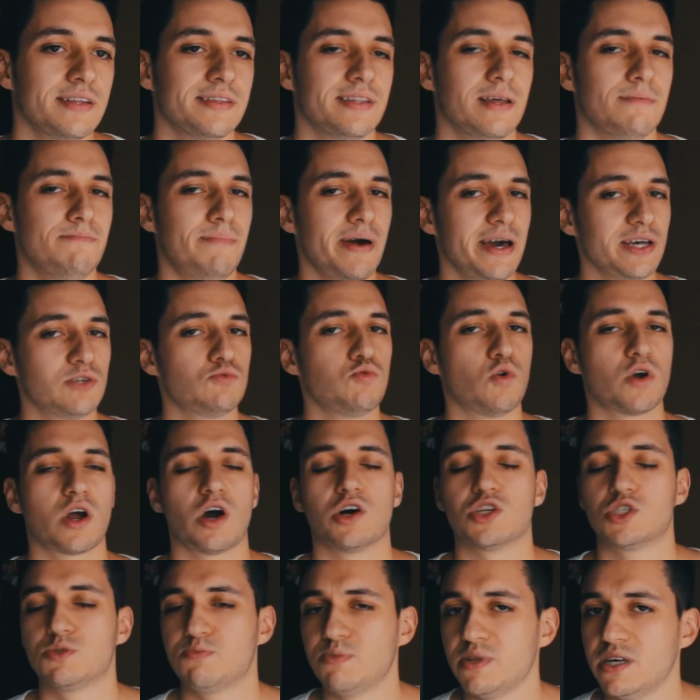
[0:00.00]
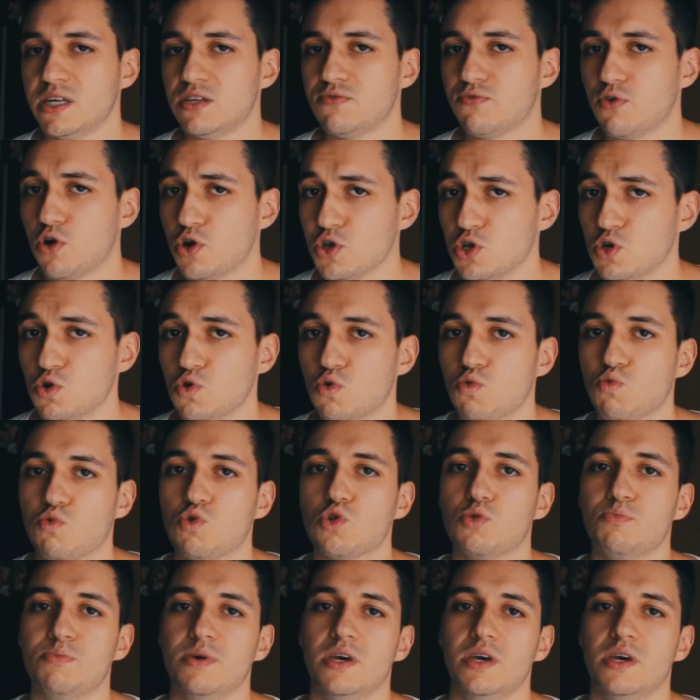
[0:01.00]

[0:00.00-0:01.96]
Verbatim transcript: the best workout split for you will